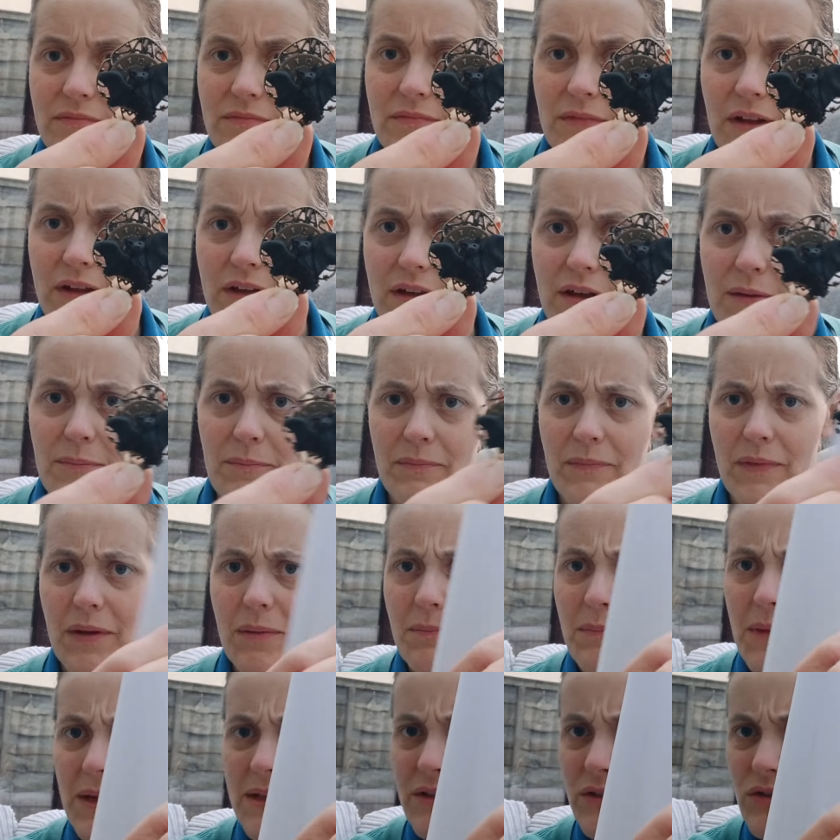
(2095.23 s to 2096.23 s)
like a
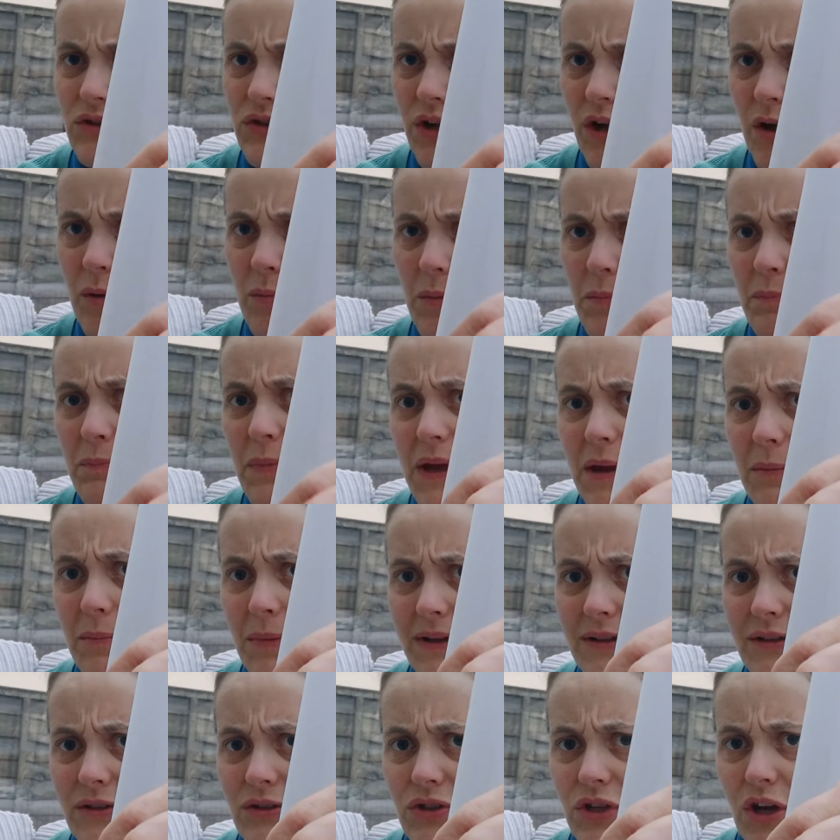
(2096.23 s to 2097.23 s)
metal charm, a big
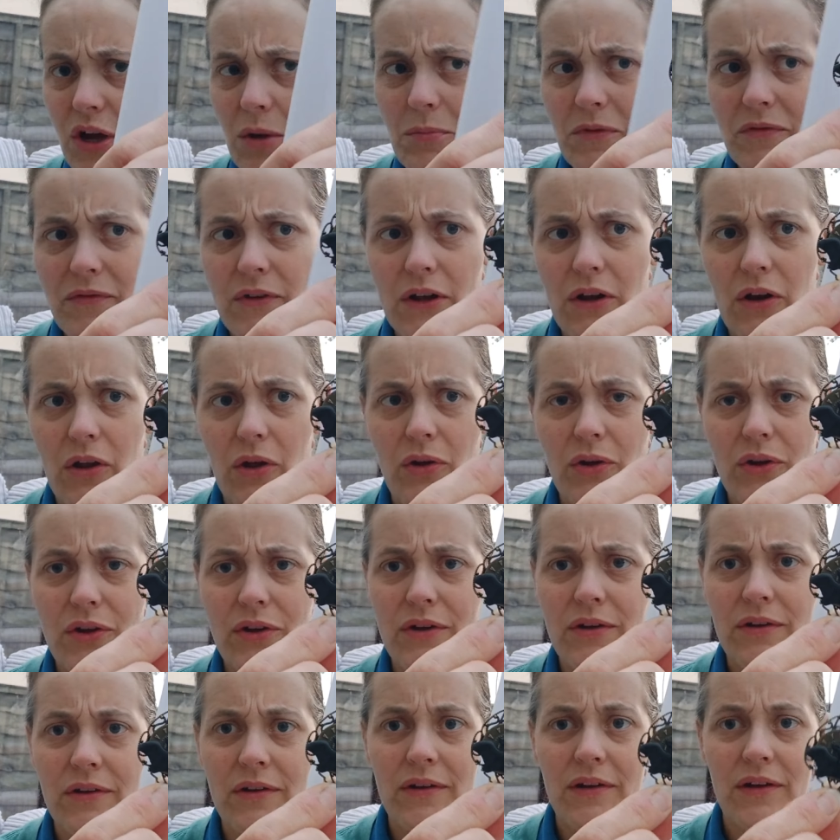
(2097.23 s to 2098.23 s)
metal charm of the clock.
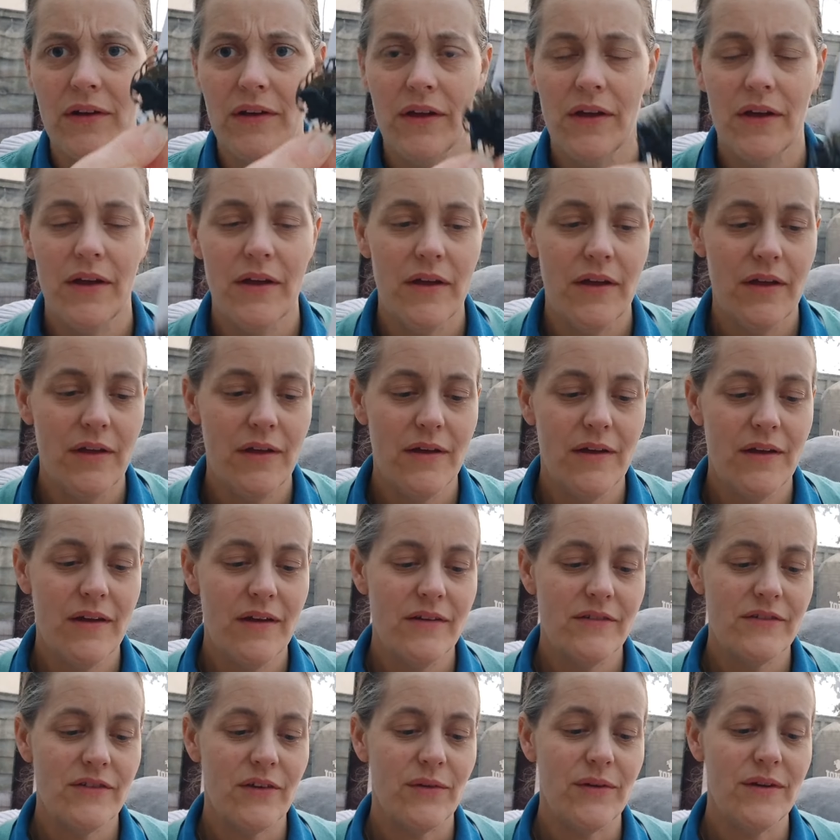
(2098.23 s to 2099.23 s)

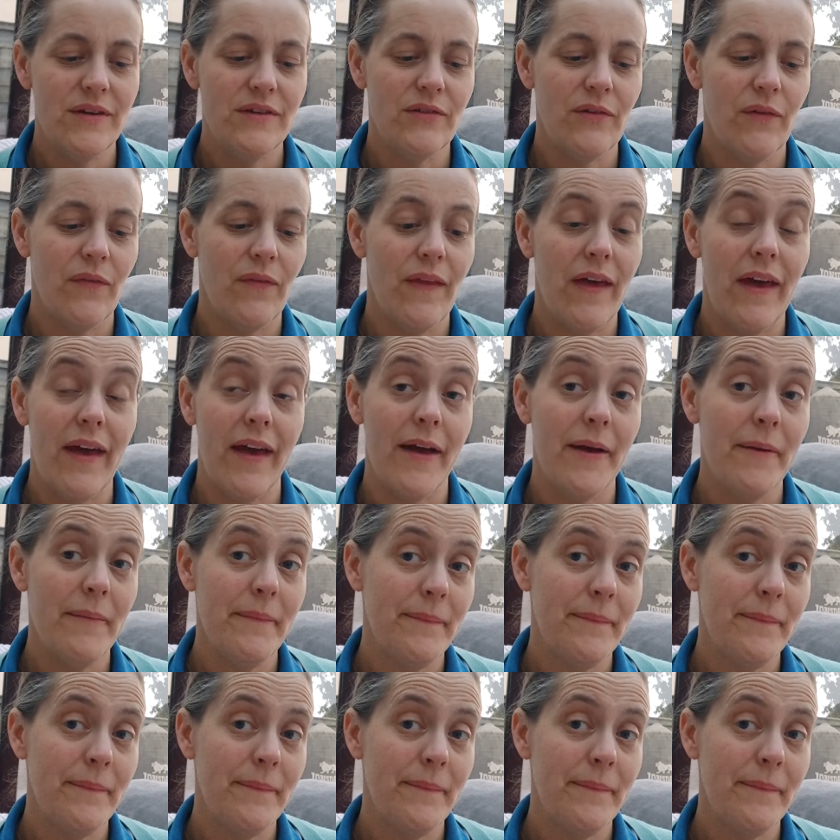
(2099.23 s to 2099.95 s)
So he's on there.